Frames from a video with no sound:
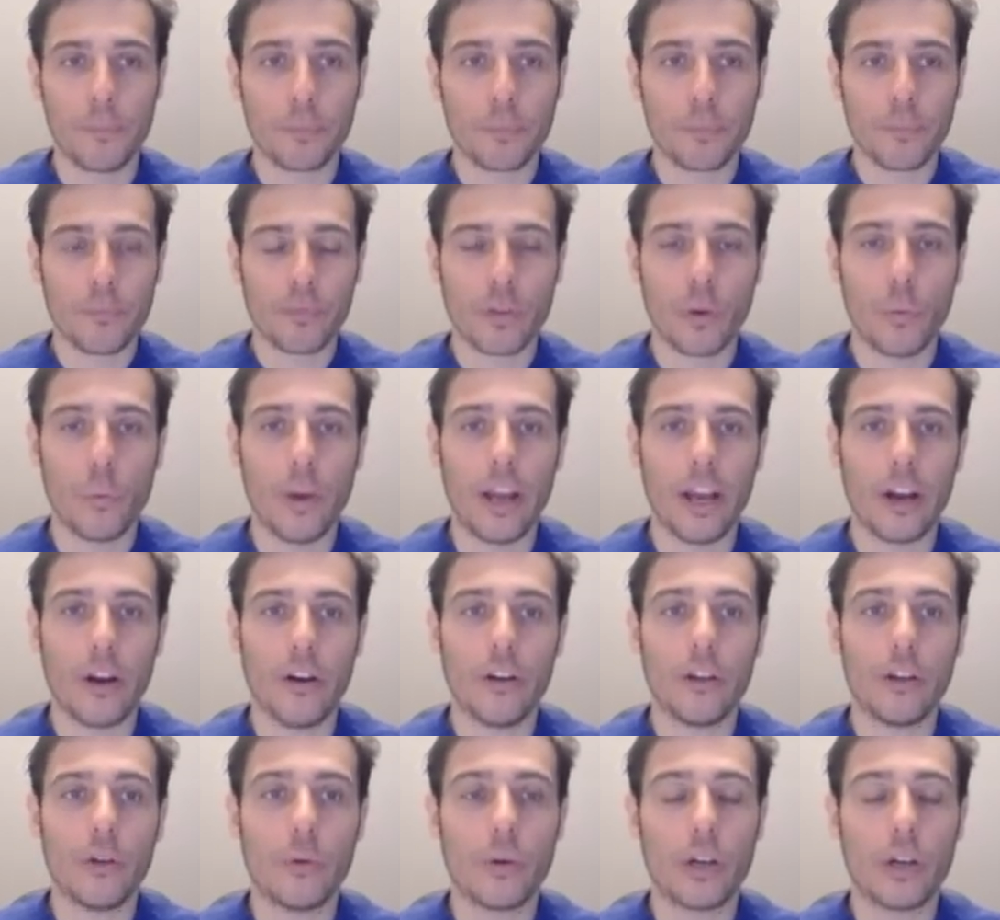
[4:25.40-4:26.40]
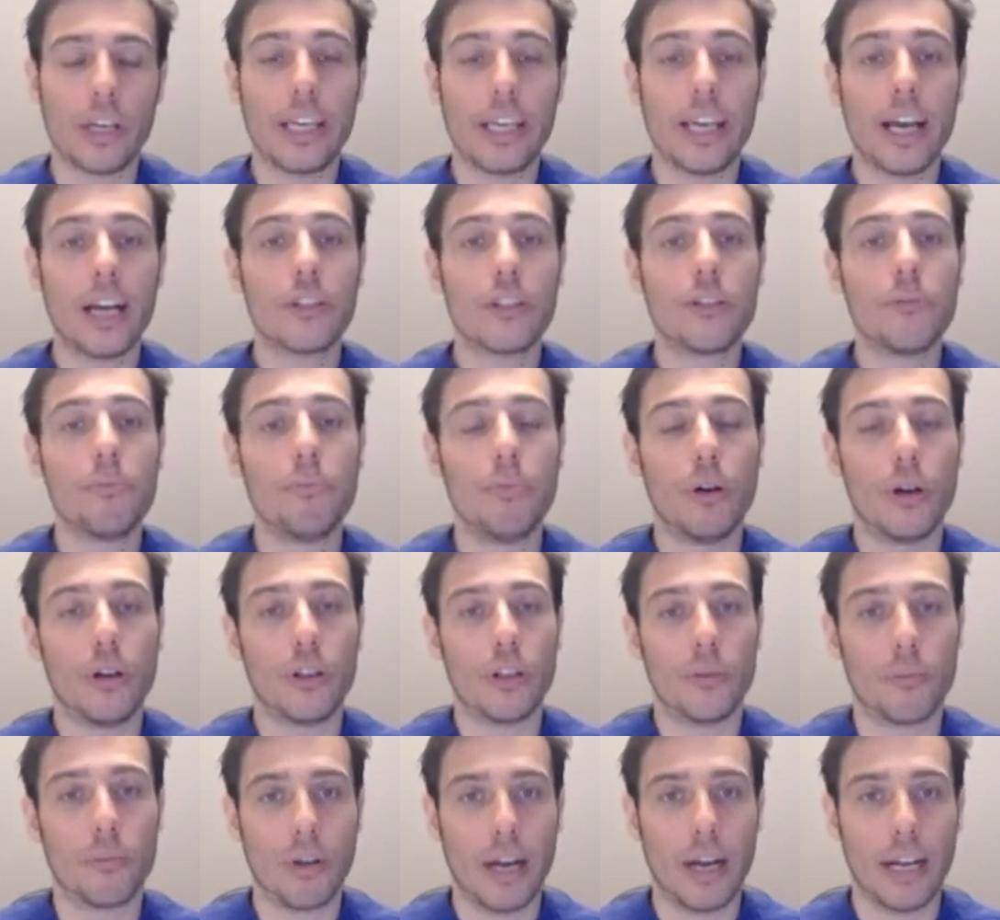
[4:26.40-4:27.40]
where you are here to burn
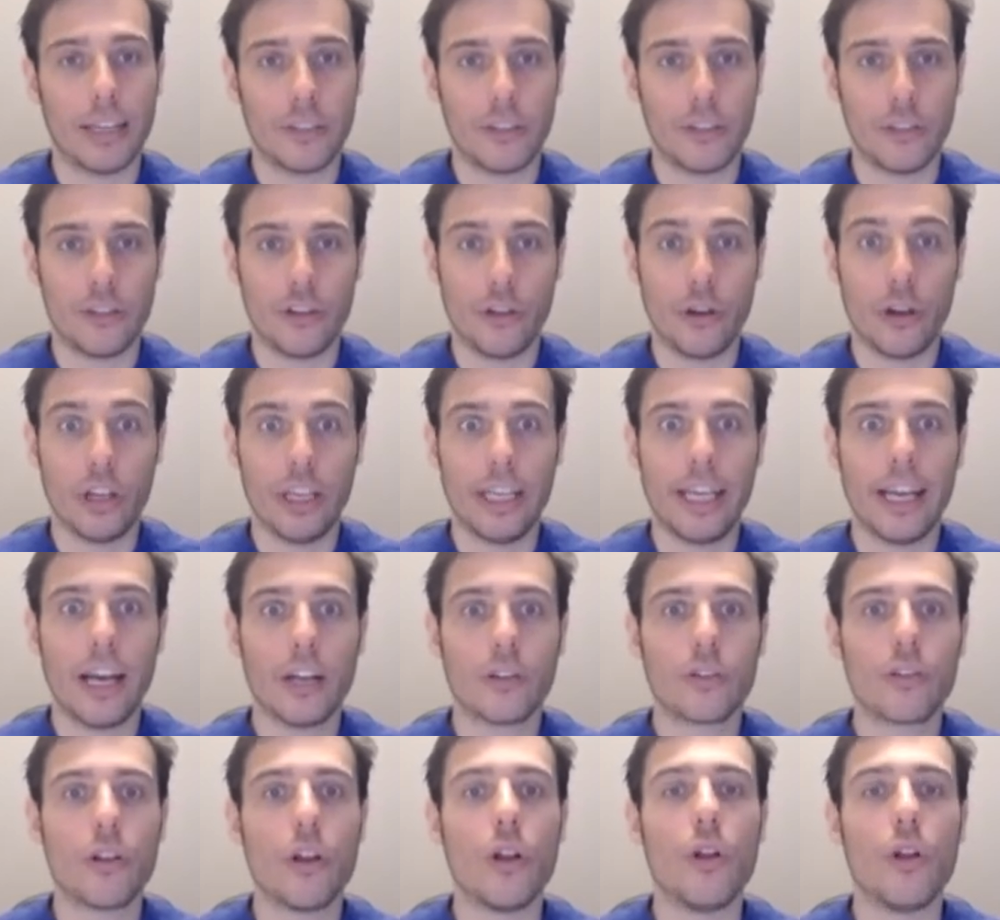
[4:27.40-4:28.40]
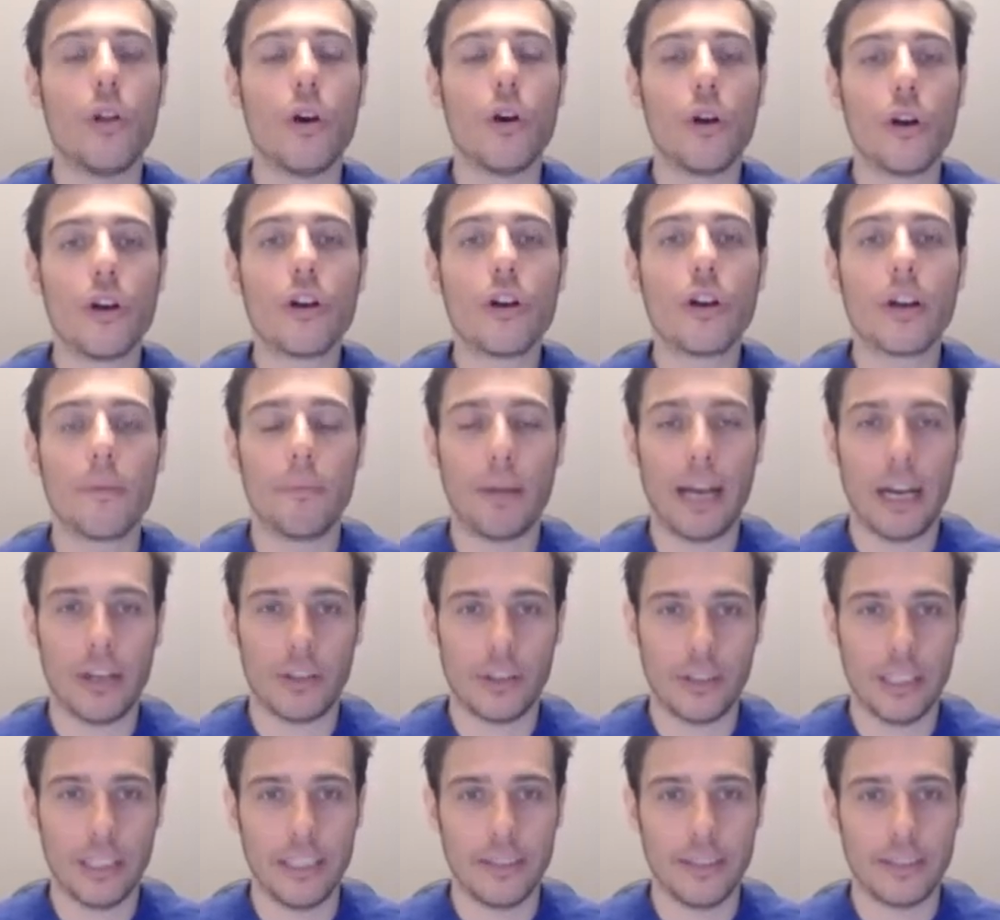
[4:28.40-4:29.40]
the brightest. You are here to learn about
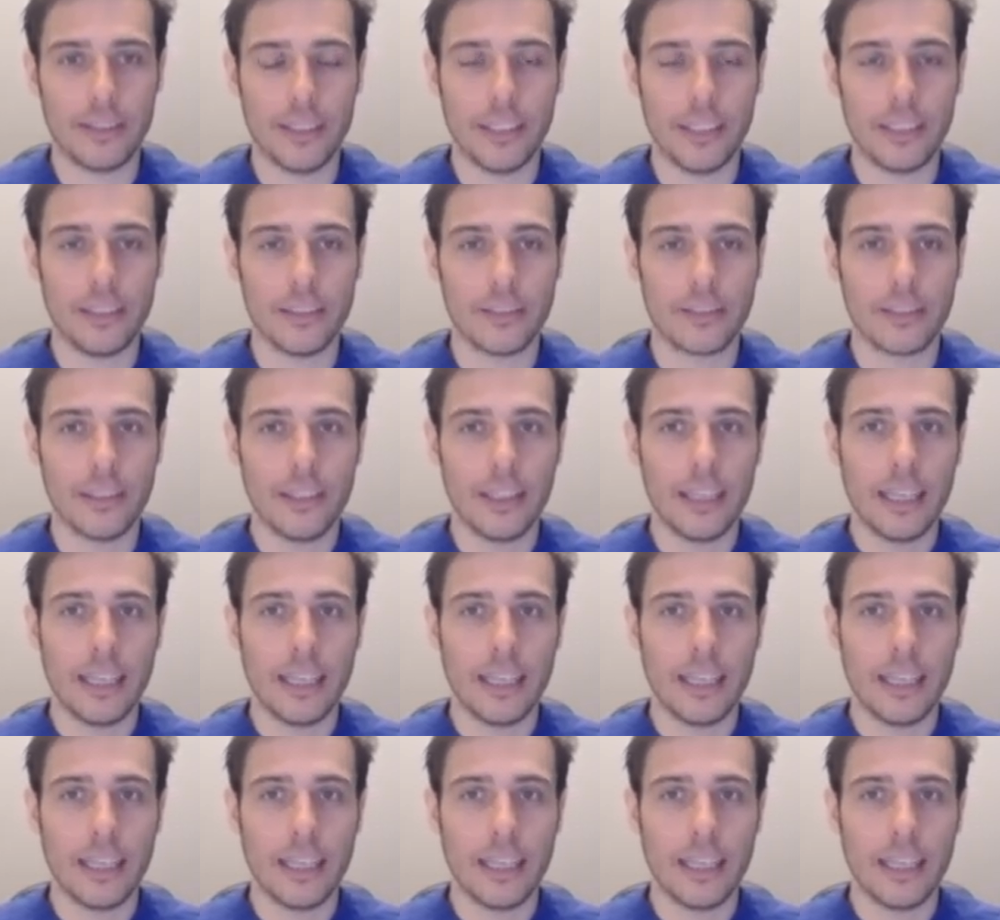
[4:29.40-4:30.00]
these things.